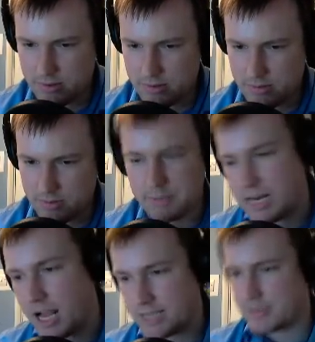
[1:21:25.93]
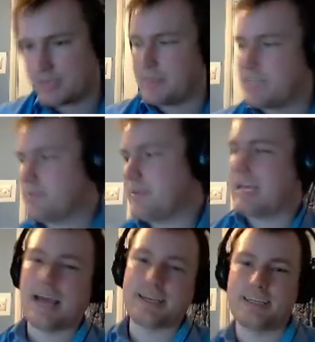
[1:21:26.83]
Which would be nice, because it means we can
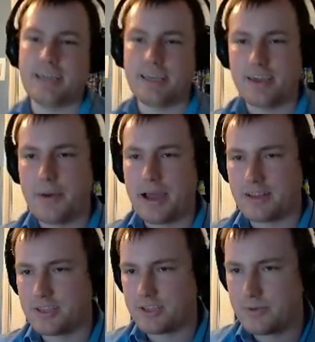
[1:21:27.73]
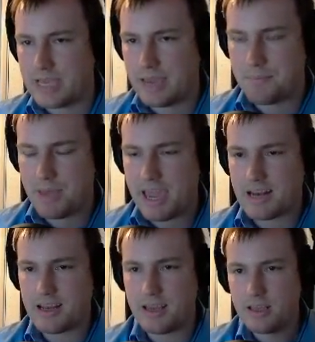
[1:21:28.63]
actually go out and do a
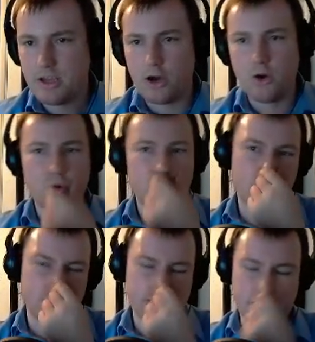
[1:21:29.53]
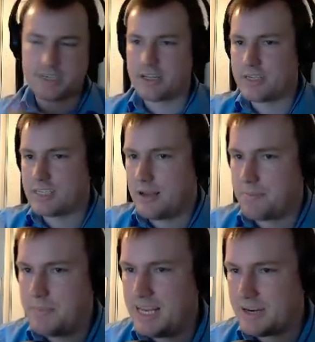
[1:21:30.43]
campaign. Oh, also, I just noticed our
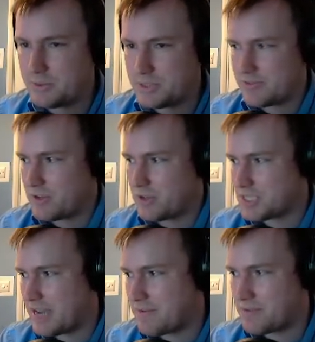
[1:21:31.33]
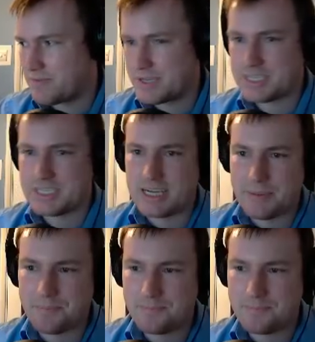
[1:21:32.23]
minerals have gone down for the first time.